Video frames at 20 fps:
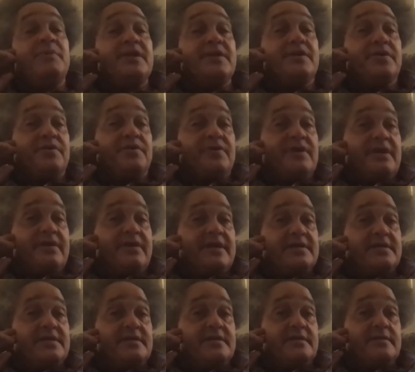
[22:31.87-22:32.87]
international
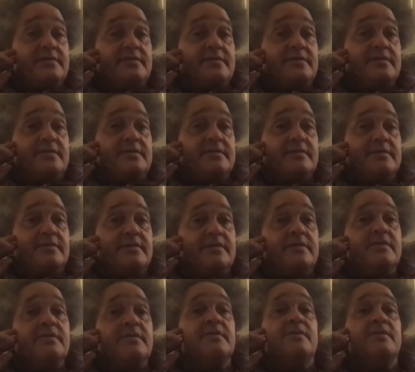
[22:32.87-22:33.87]
studies.
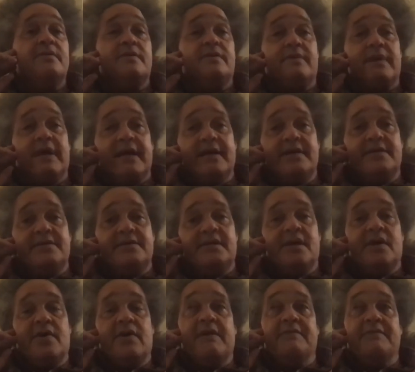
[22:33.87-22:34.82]
But